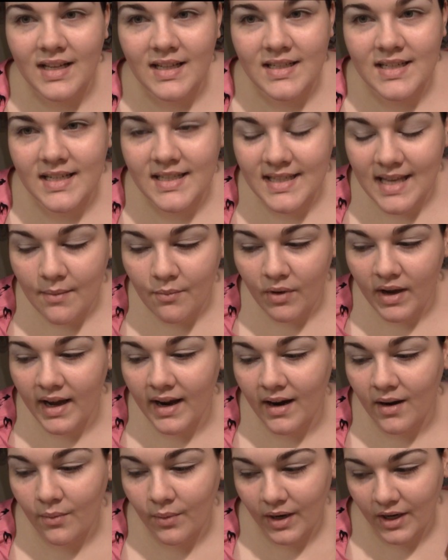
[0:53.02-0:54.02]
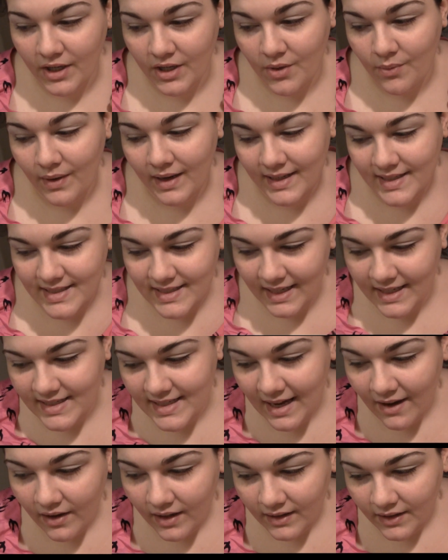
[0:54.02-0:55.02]
to somewhere where you want to
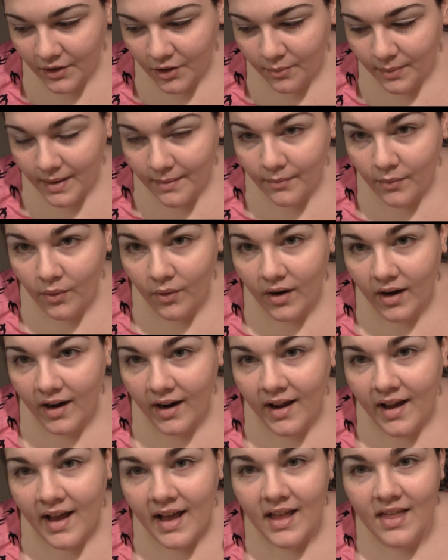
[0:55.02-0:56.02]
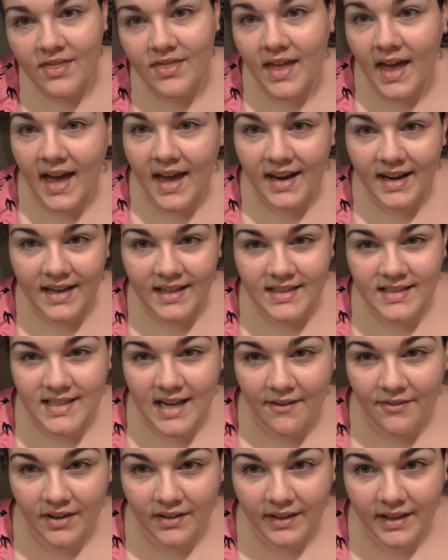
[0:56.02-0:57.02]
stand out a little bit more, then it's
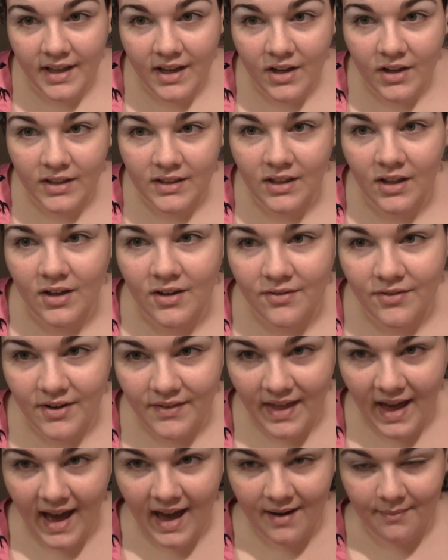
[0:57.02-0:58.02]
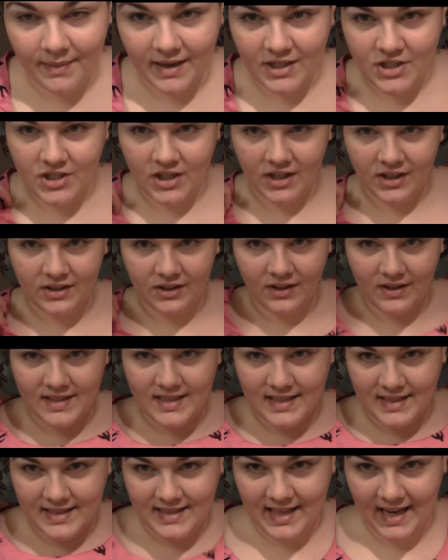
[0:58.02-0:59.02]
definitely a good look for that. My shirt
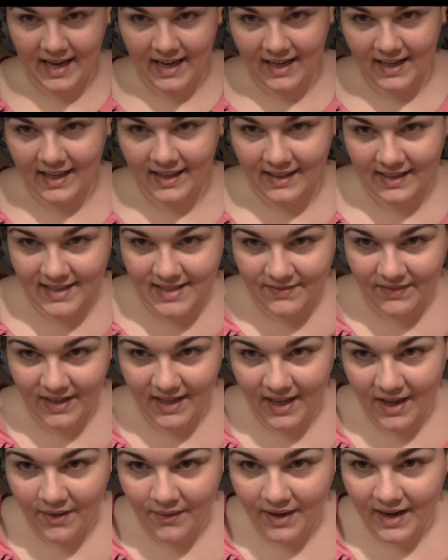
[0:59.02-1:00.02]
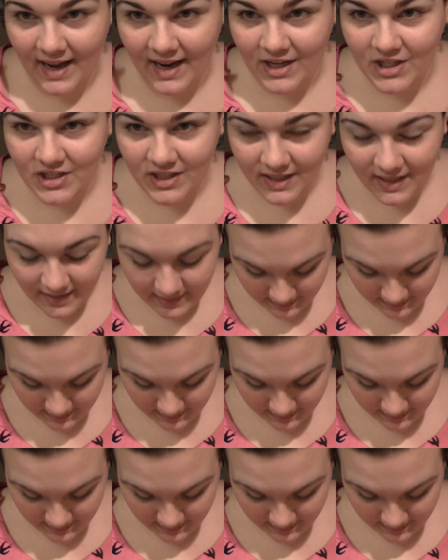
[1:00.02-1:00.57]
looks insane in this video. It actually